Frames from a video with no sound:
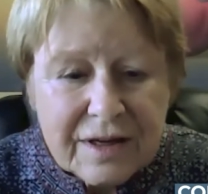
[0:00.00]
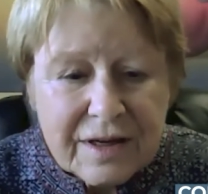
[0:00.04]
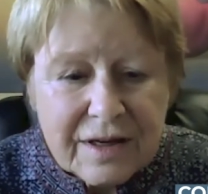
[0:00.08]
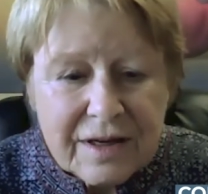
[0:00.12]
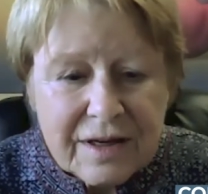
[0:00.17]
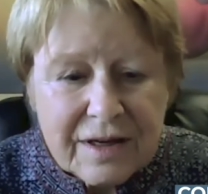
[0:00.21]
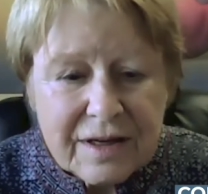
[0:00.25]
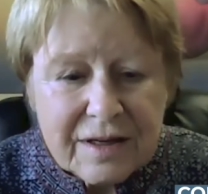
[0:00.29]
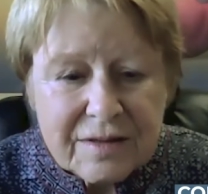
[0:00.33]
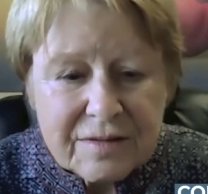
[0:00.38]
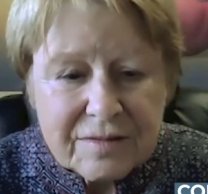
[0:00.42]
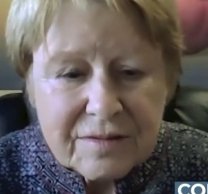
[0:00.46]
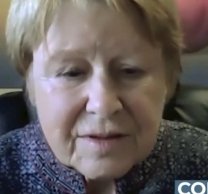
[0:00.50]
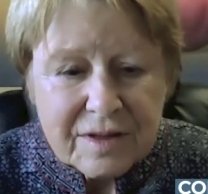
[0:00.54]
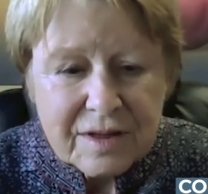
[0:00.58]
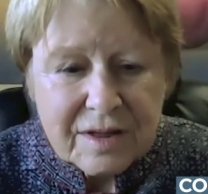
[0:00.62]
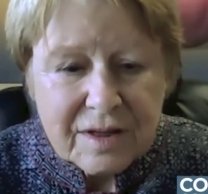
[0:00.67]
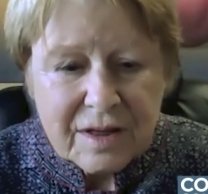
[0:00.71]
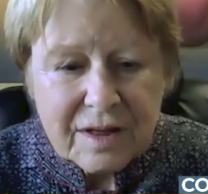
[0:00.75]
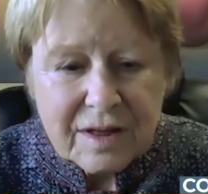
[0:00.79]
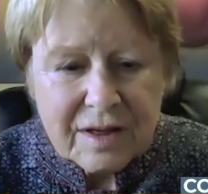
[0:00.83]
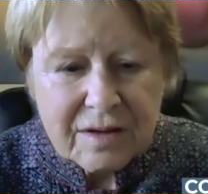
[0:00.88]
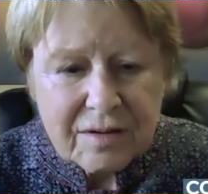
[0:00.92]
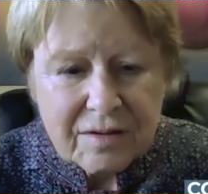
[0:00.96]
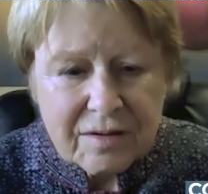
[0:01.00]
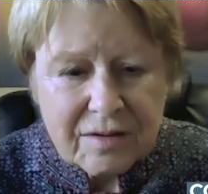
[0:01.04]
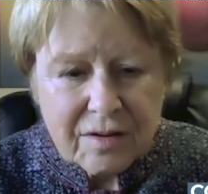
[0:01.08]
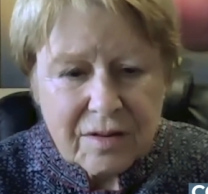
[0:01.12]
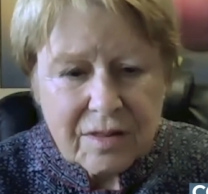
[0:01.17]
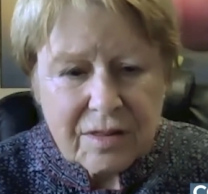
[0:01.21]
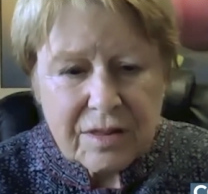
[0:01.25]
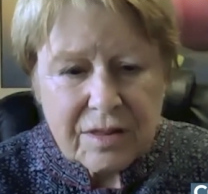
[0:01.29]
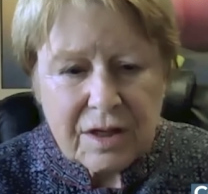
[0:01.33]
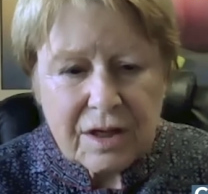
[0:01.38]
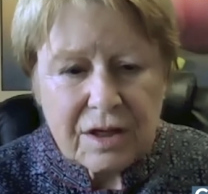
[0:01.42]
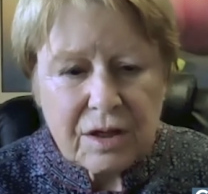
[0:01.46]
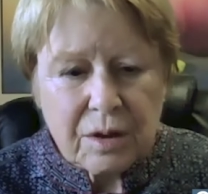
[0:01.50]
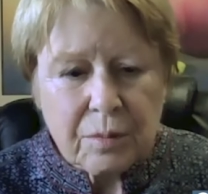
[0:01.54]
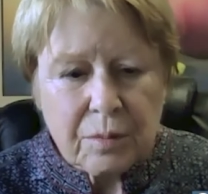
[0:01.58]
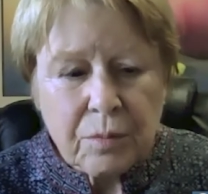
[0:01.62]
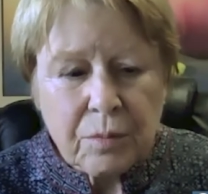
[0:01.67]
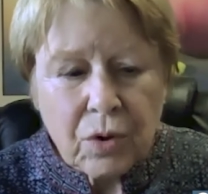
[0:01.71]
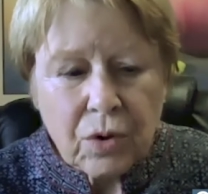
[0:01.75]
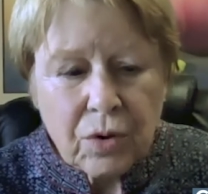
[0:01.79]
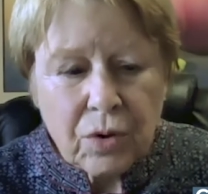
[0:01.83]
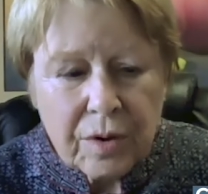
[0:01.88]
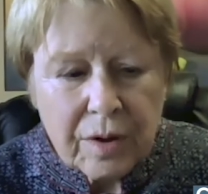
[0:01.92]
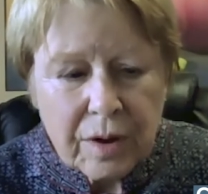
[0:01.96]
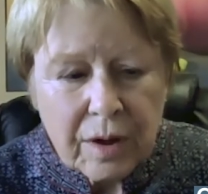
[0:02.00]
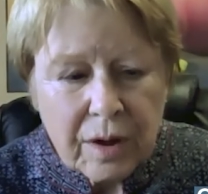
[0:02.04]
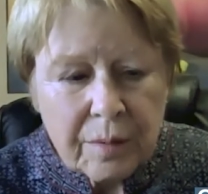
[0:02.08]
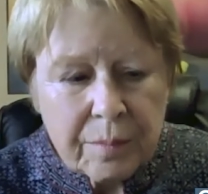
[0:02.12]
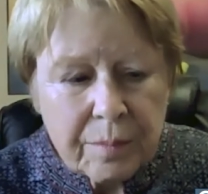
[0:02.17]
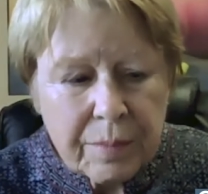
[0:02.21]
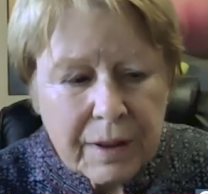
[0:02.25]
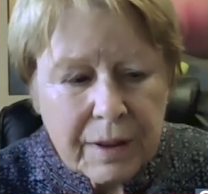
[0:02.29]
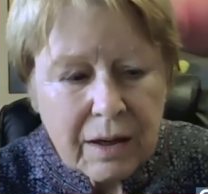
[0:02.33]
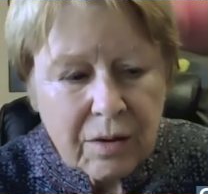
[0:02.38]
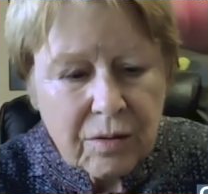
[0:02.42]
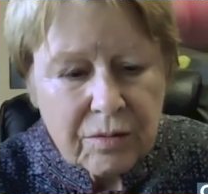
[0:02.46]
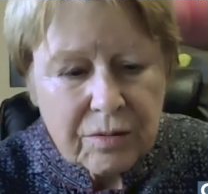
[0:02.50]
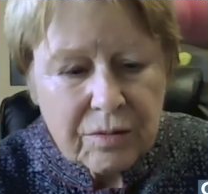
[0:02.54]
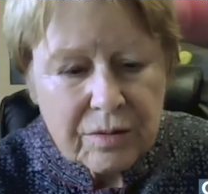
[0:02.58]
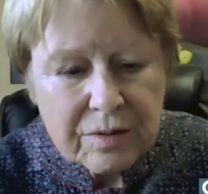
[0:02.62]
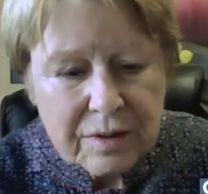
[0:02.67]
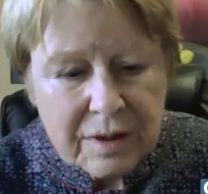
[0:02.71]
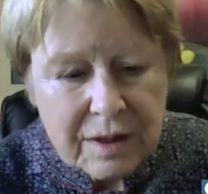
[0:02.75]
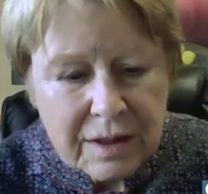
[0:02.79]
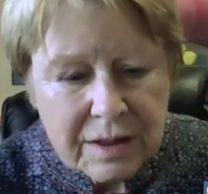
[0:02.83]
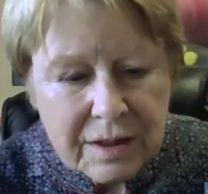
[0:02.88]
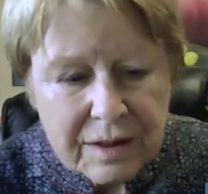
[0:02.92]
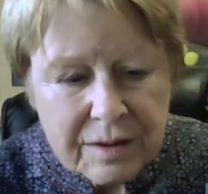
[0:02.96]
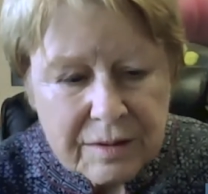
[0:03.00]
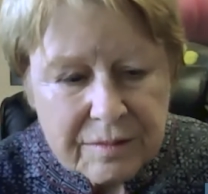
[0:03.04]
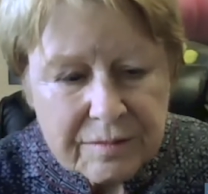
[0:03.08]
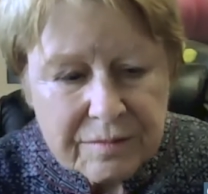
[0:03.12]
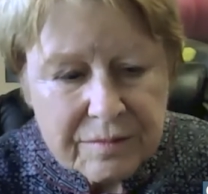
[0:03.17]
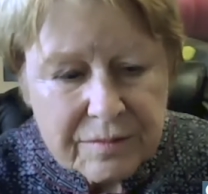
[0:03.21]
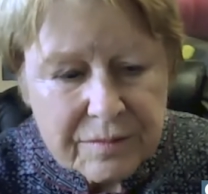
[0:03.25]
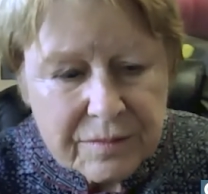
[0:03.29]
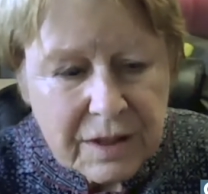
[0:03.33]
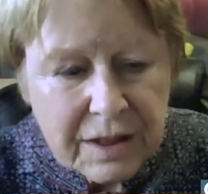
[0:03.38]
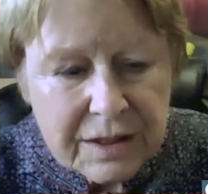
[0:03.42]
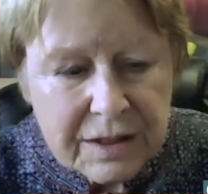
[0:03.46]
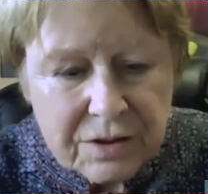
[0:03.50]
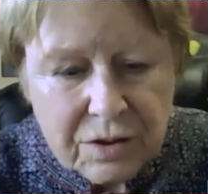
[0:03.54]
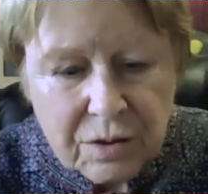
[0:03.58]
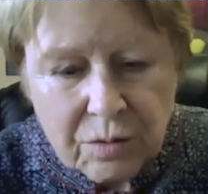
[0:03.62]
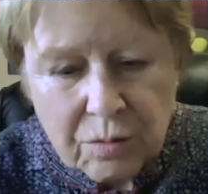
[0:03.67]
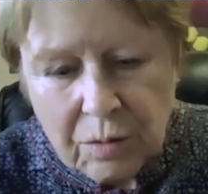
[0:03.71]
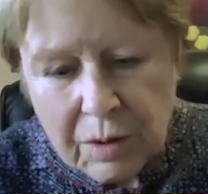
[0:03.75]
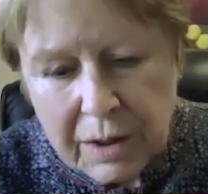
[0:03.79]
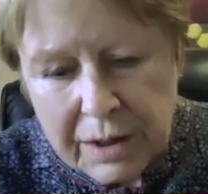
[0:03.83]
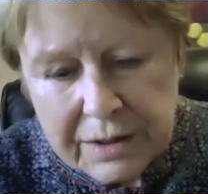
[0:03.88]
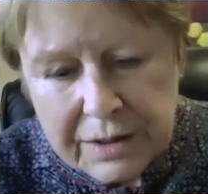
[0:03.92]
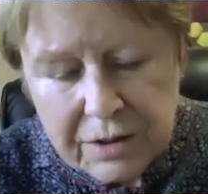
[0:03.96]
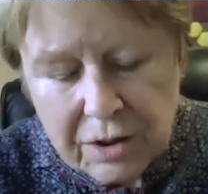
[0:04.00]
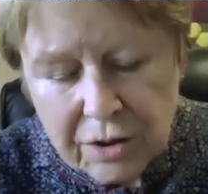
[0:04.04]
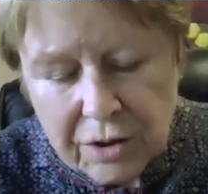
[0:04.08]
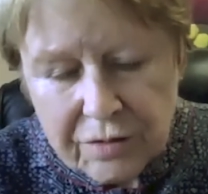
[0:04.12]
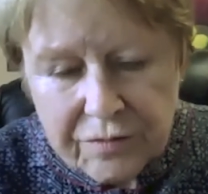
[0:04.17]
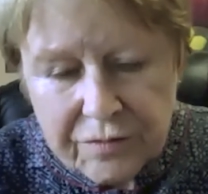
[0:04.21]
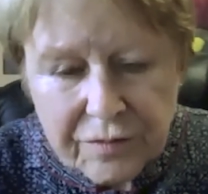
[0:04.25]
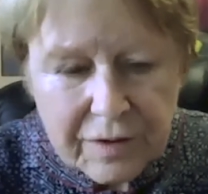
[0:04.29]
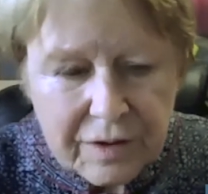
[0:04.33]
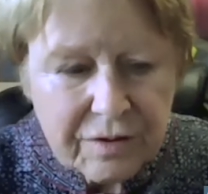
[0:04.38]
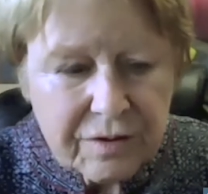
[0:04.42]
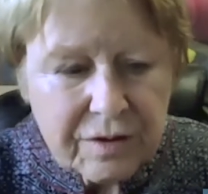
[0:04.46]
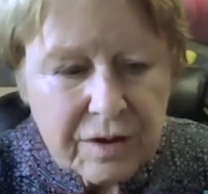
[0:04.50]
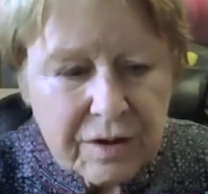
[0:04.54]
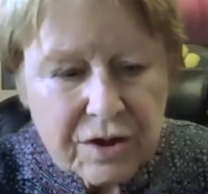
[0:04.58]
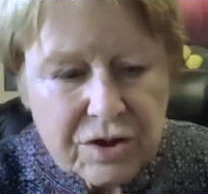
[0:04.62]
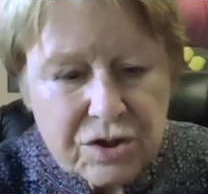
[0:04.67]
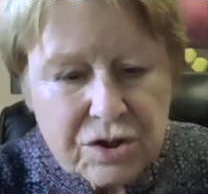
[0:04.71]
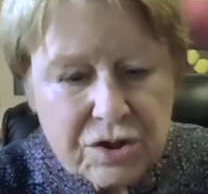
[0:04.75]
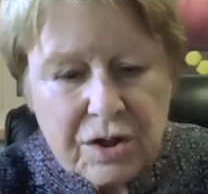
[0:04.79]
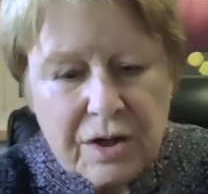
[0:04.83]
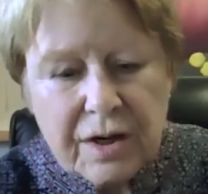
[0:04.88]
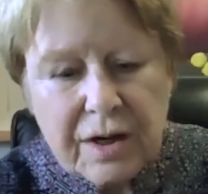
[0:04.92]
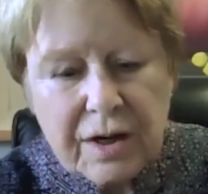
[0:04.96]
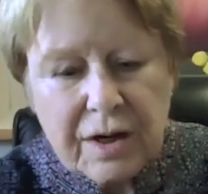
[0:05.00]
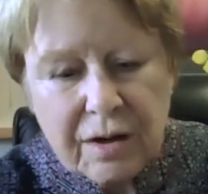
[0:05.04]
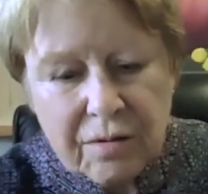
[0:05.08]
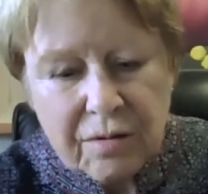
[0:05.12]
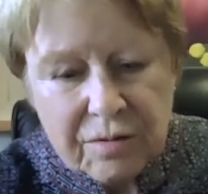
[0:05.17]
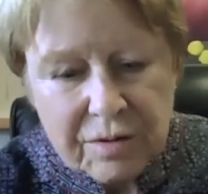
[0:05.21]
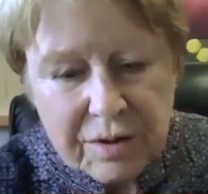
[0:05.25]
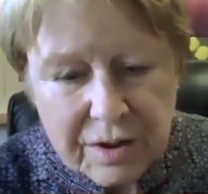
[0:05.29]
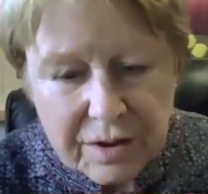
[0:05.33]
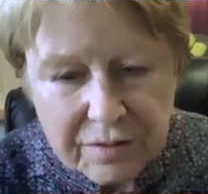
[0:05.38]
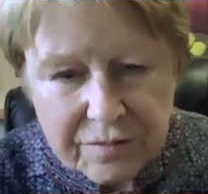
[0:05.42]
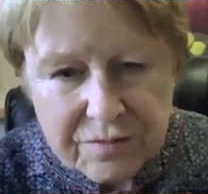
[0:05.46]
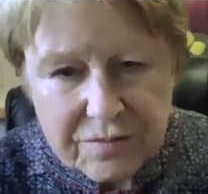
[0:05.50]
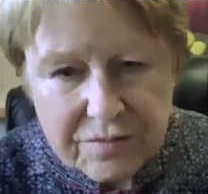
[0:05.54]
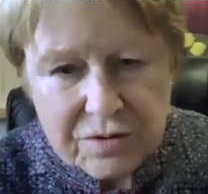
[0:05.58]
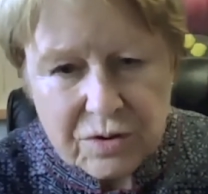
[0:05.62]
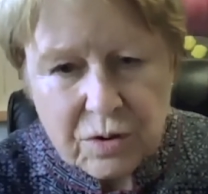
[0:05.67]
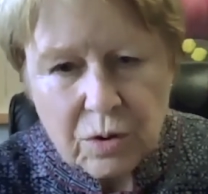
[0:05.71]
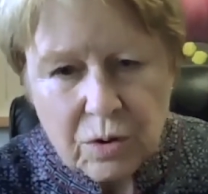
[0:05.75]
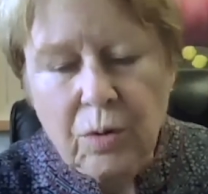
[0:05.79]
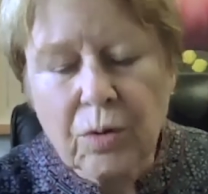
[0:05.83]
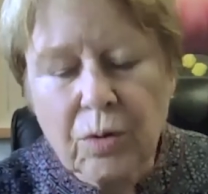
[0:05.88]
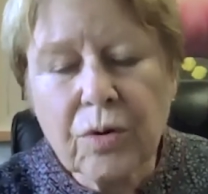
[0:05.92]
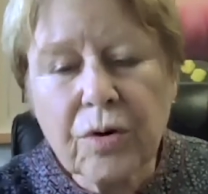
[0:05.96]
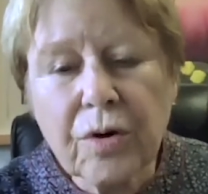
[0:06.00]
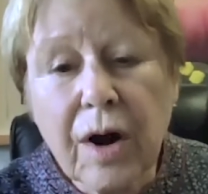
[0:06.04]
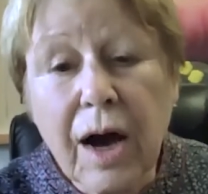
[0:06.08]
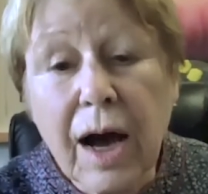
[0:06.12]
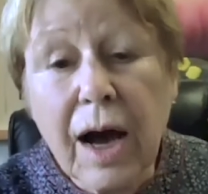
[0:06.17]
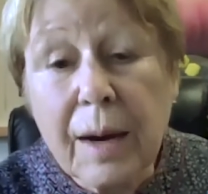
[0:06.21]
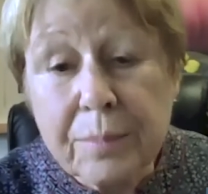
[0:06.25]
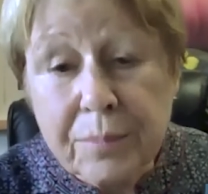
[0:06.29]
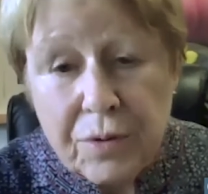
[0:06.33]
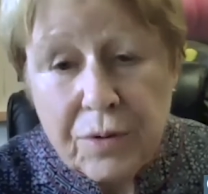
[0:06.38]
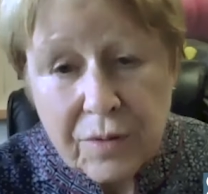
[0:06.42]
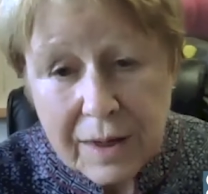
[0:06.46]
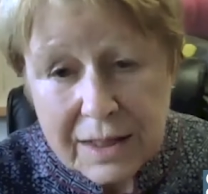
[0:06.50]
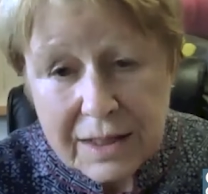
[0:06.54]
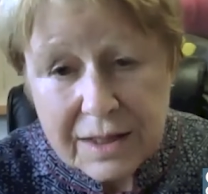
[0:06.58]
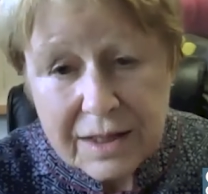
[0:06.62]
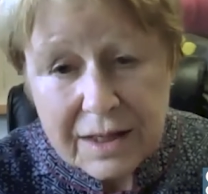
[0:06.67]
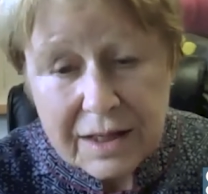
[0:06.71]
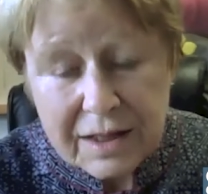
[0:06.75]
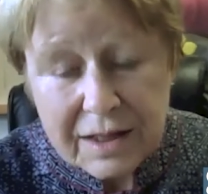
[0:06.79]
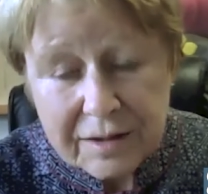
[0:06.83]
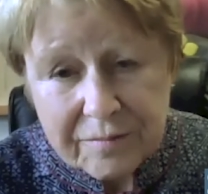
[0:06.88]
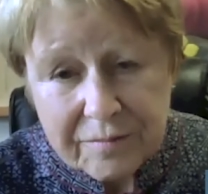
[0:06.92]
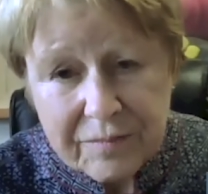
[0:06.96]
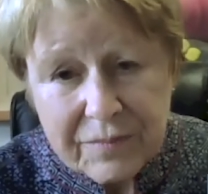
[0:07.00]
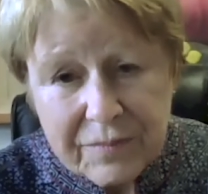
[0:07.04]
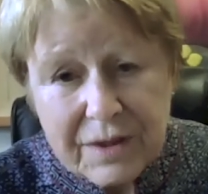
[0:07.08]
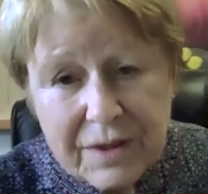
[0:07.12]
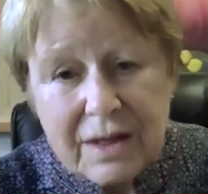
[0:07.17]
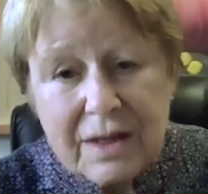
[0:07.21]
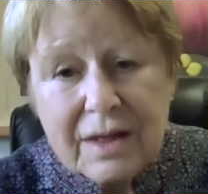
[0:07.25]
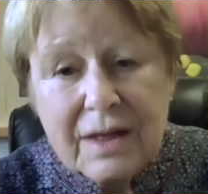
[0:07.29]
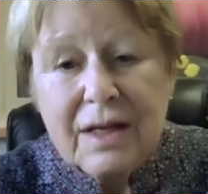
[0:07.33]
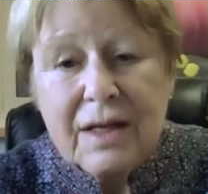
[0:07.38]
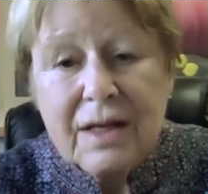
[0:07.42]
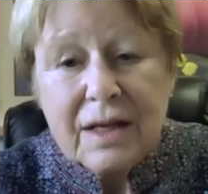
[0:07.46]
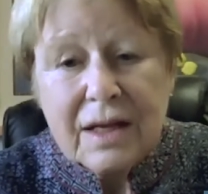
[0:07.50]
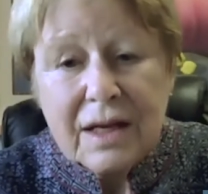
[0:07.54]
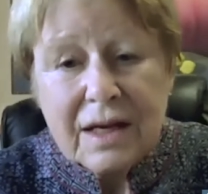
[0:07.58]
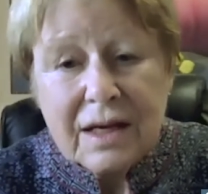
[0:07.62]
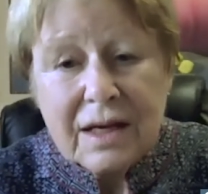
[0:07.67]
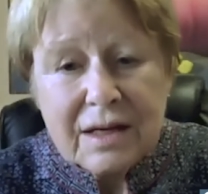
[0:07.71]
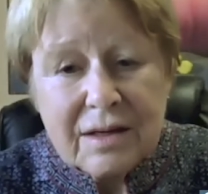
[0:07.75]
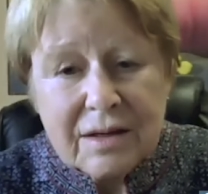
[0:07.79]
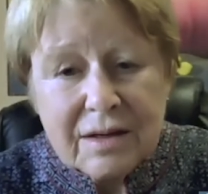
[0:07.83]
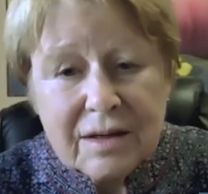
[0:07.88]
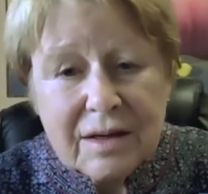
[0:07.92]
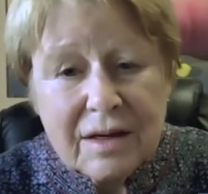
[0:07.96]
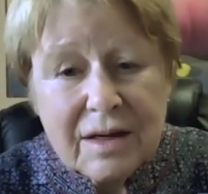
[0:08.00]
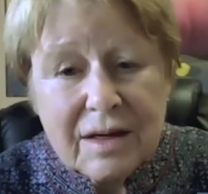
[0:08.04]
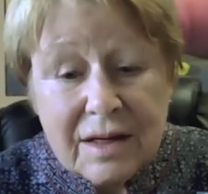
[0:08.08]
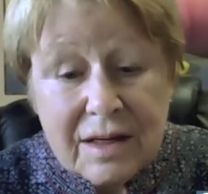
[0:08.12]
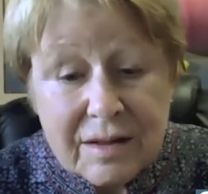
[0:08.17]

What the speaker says: and think more about, like the Weingart Foundation now gives, core operating. And